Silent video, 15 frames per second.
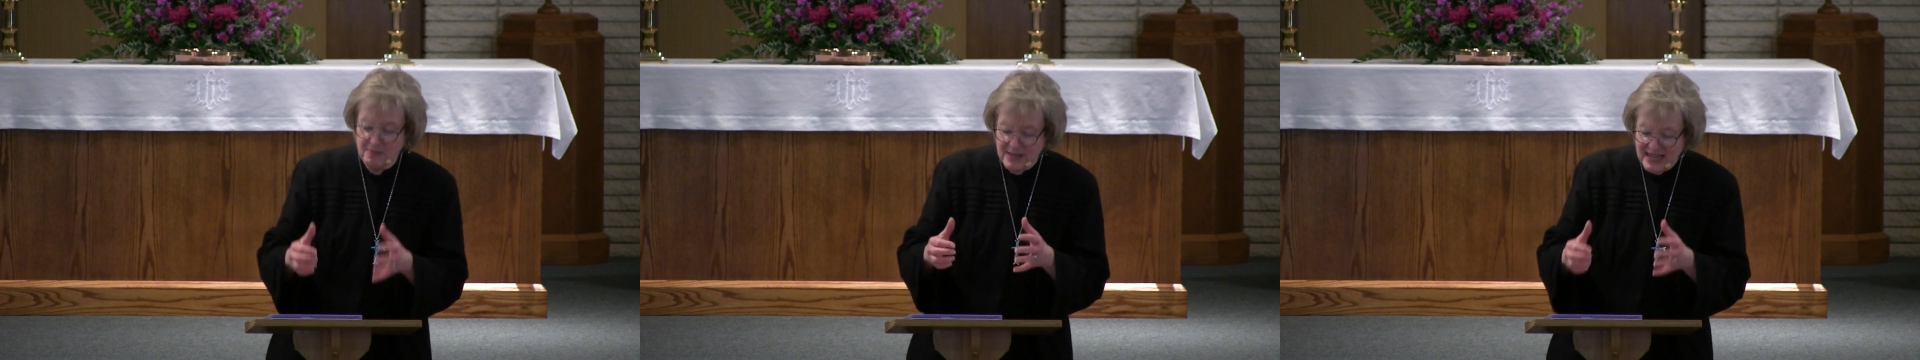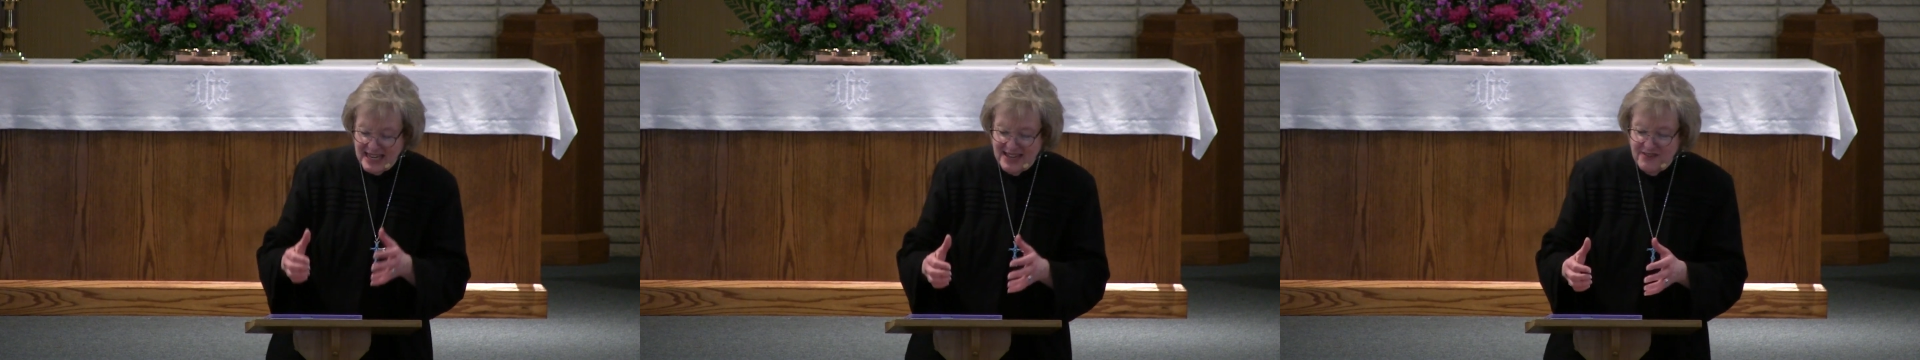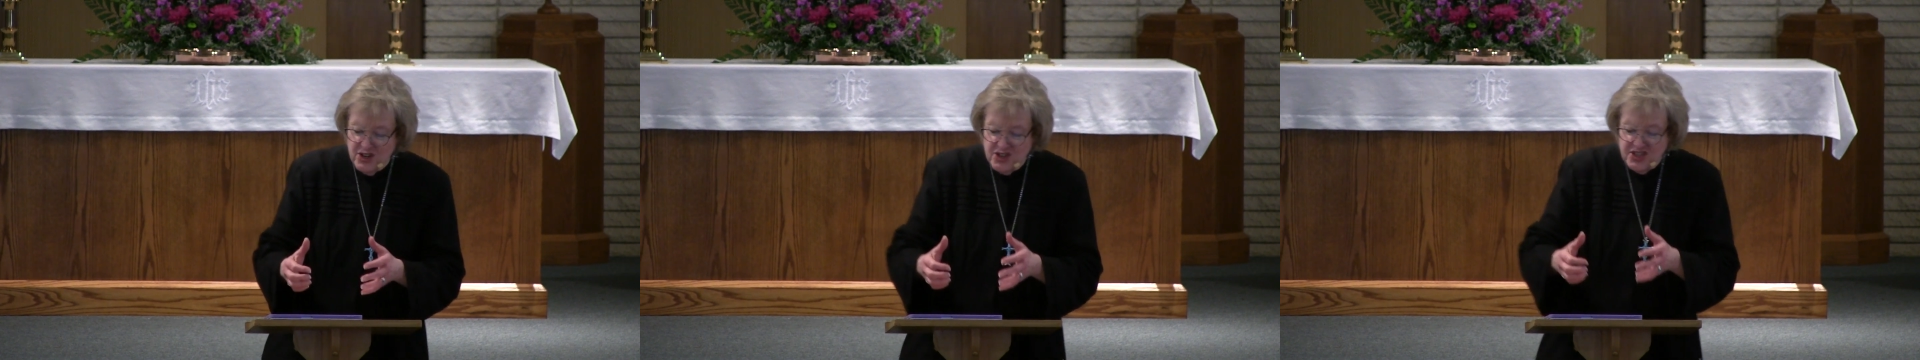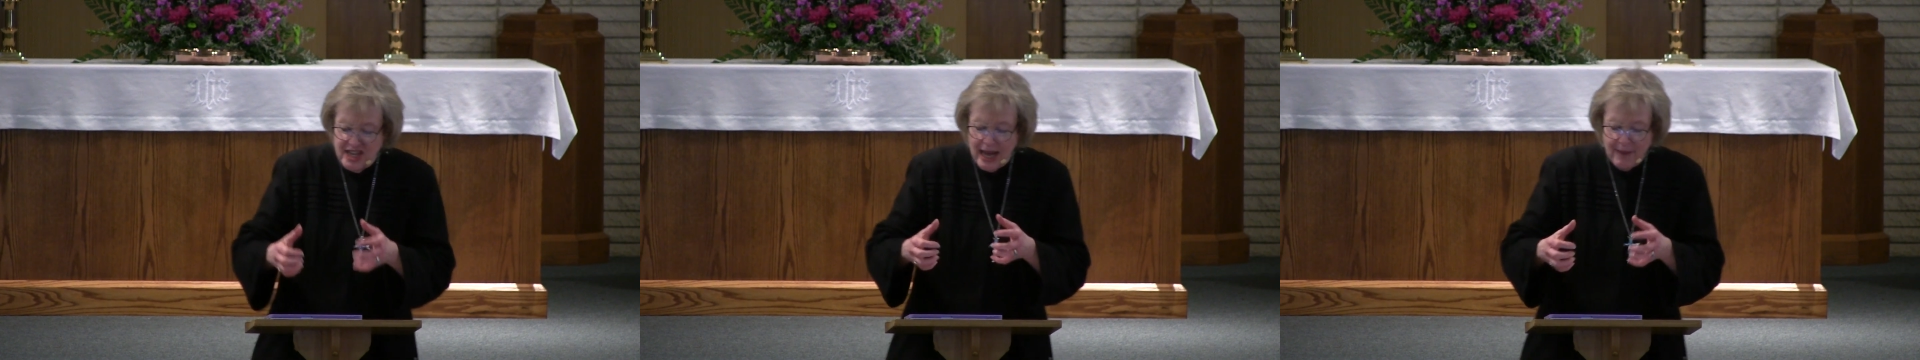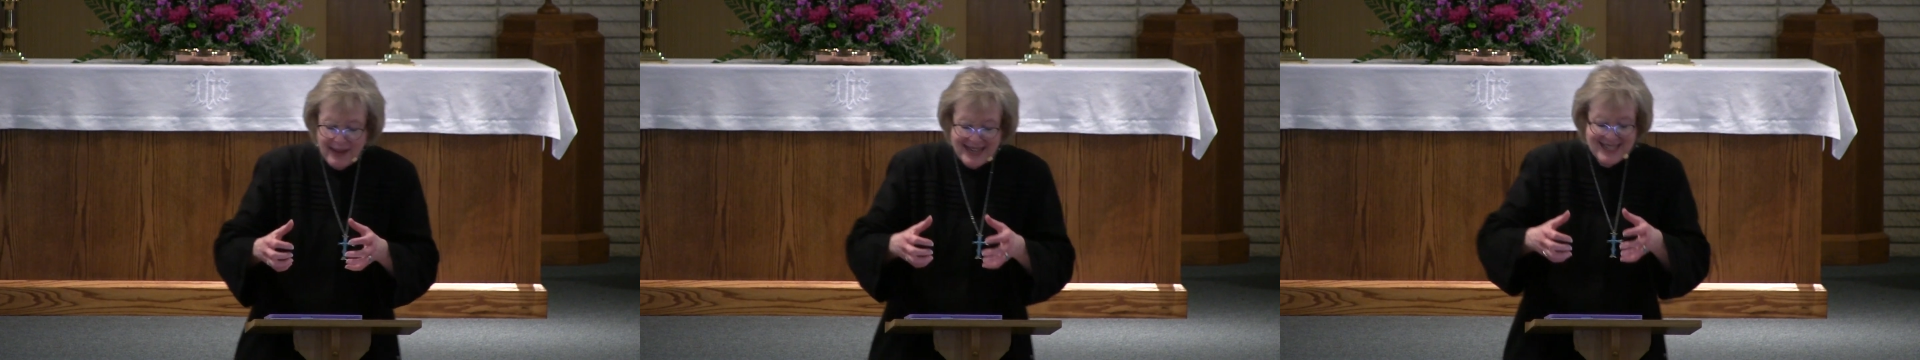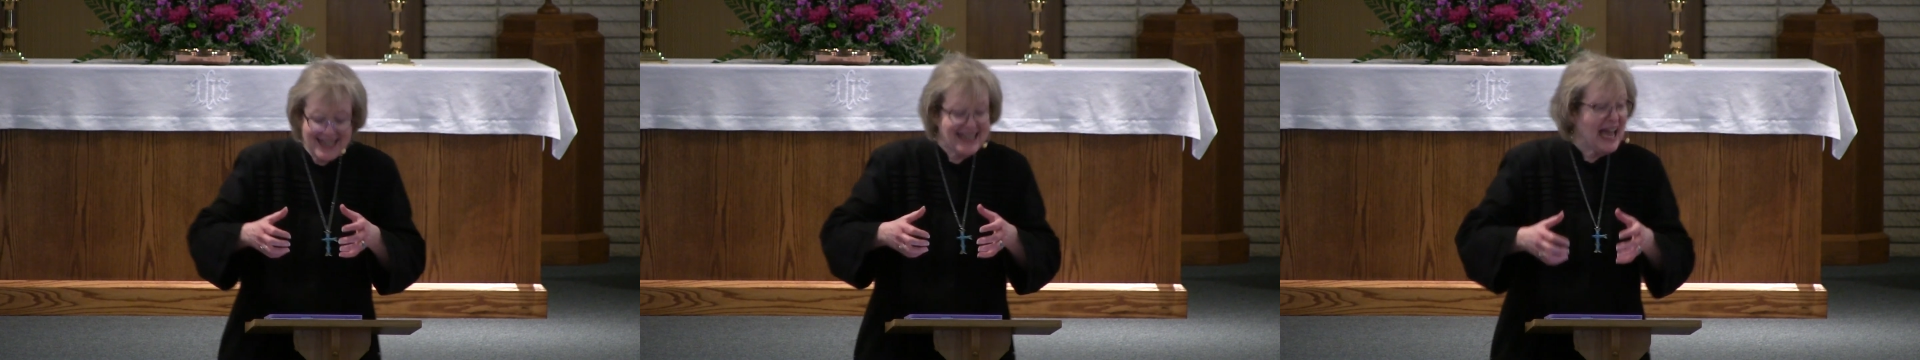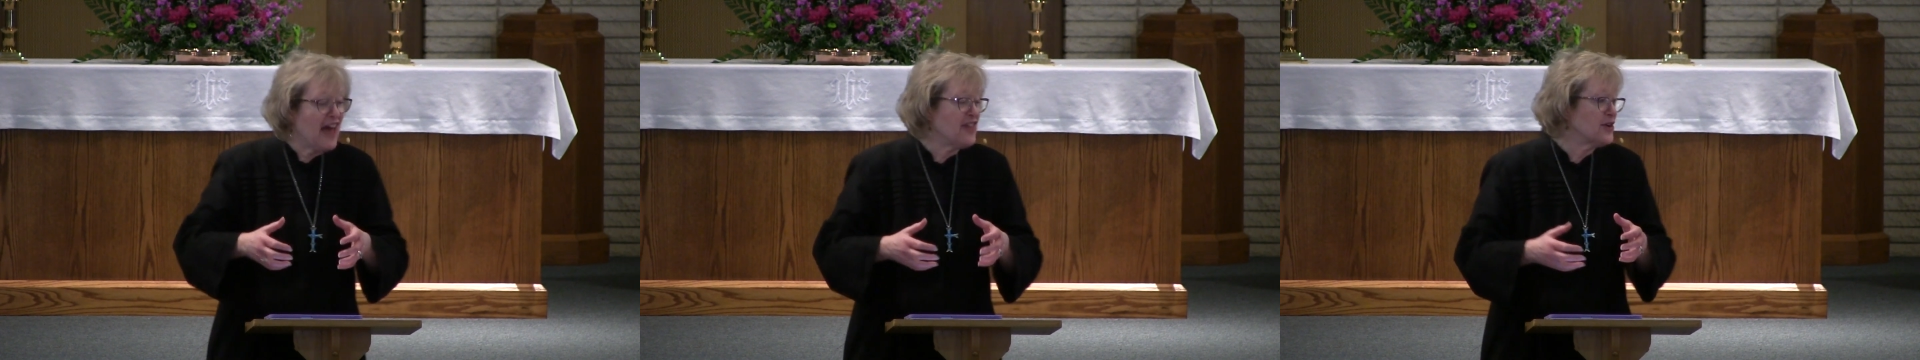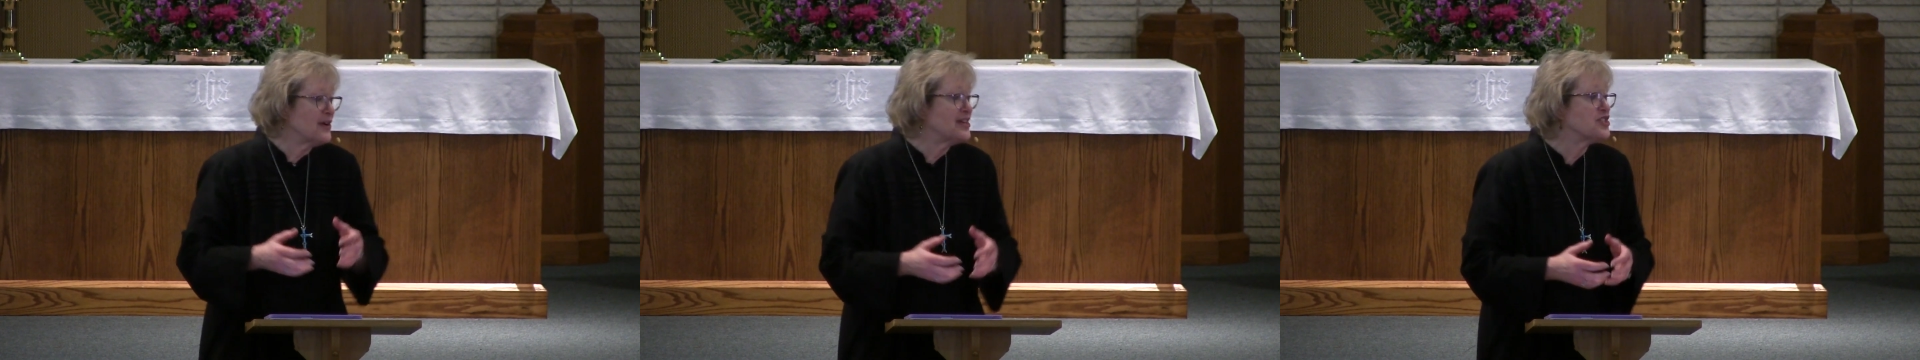believers coming
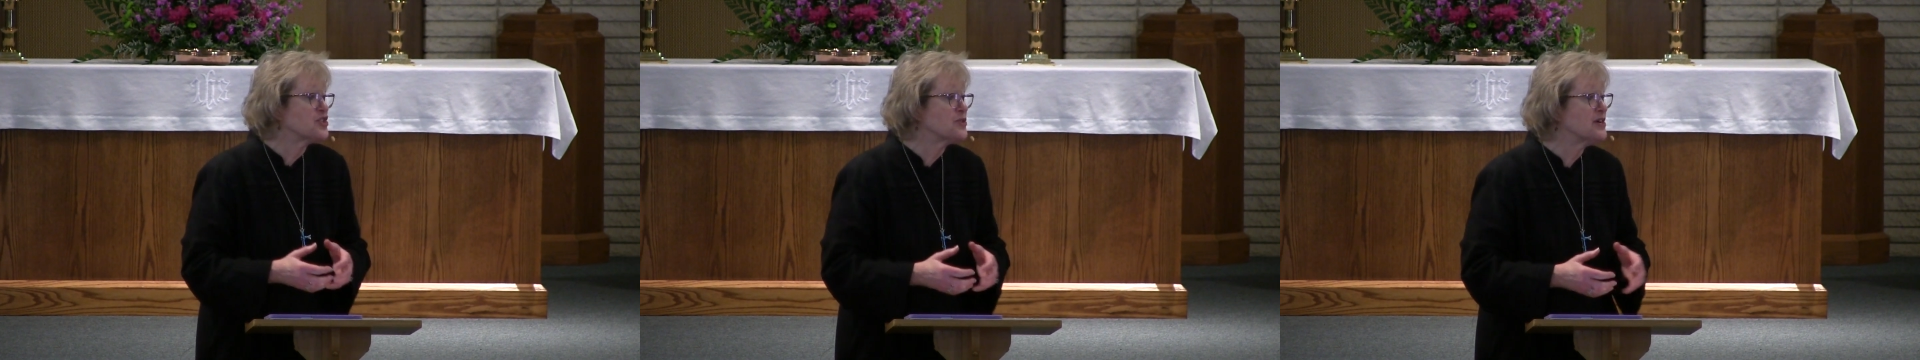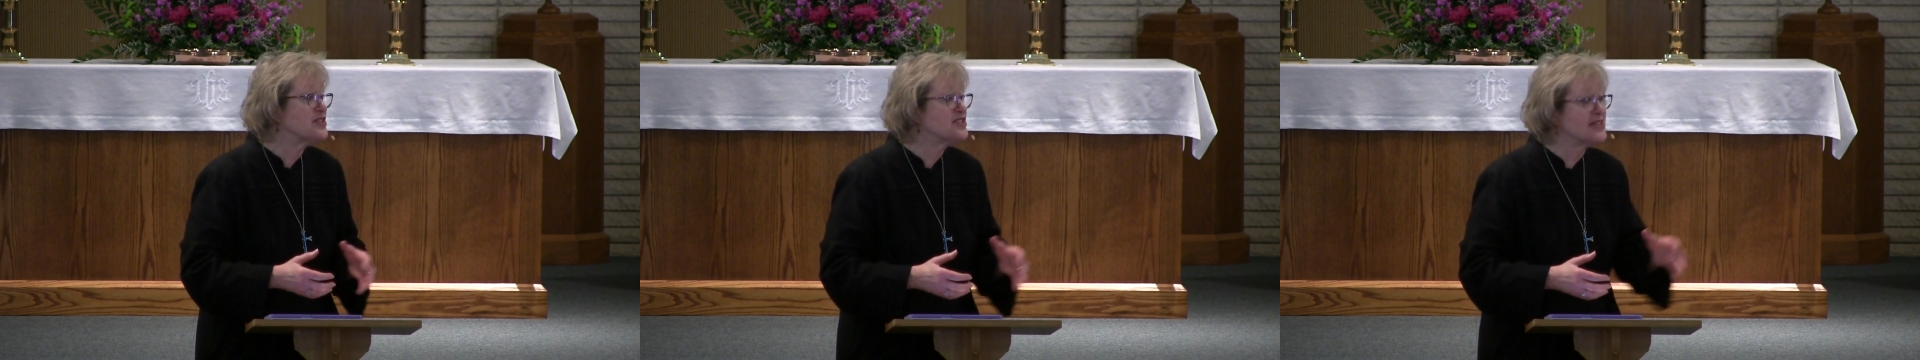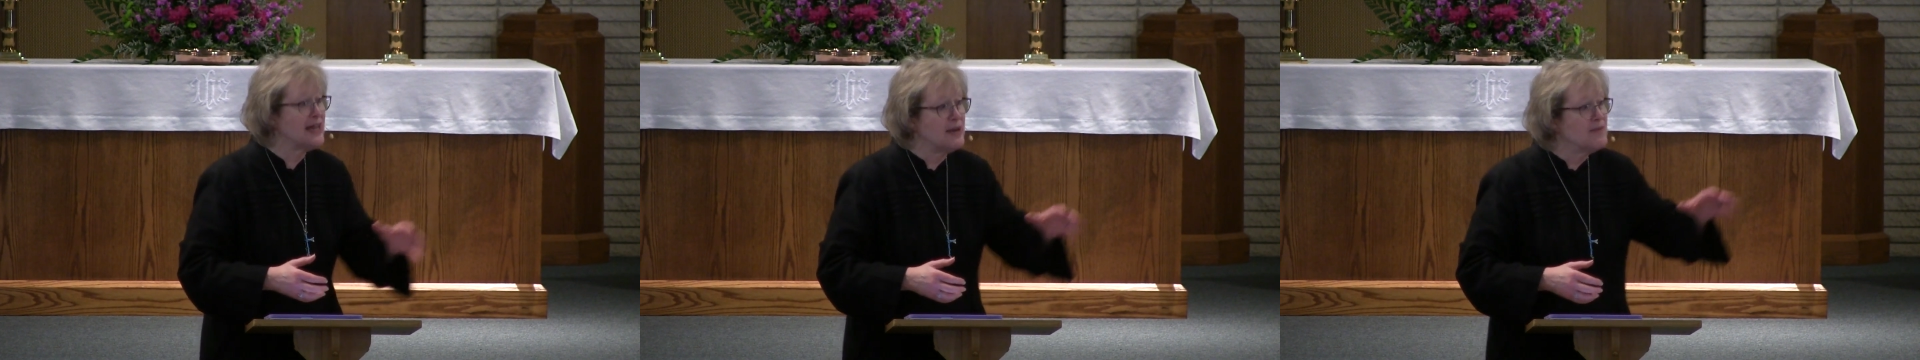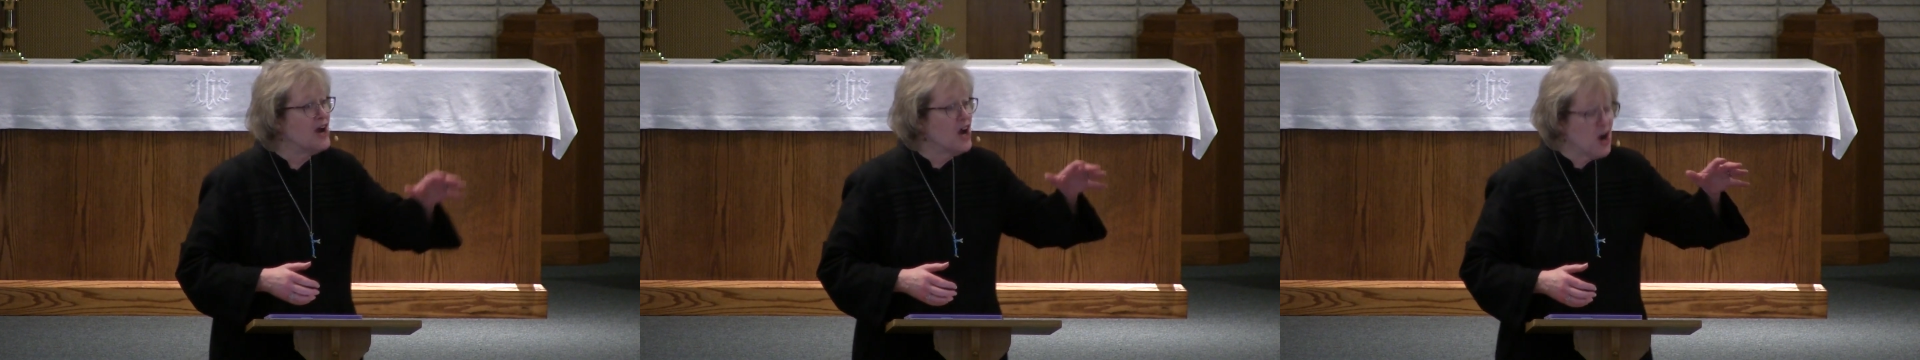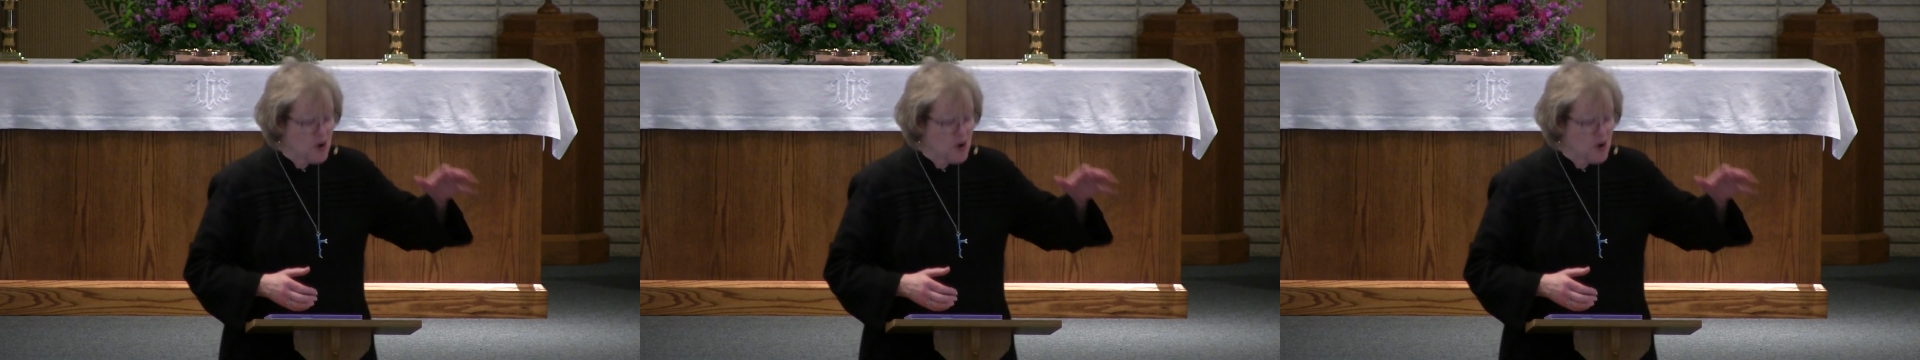together in Jerusalem